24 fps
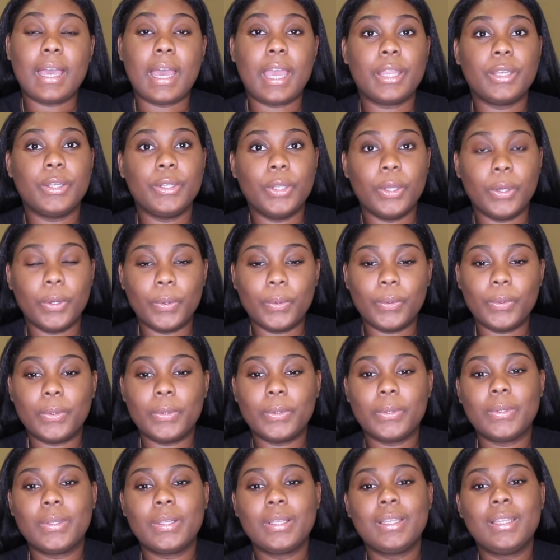I know.
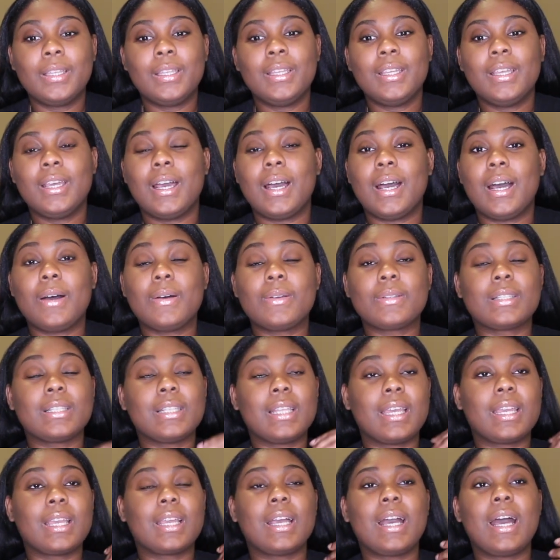I was
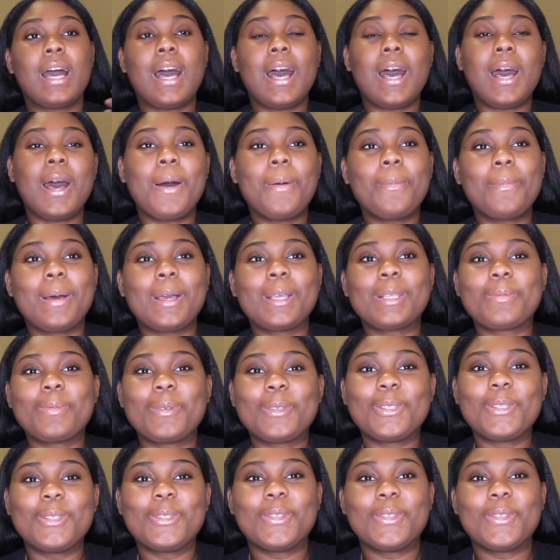like, how am I supposed to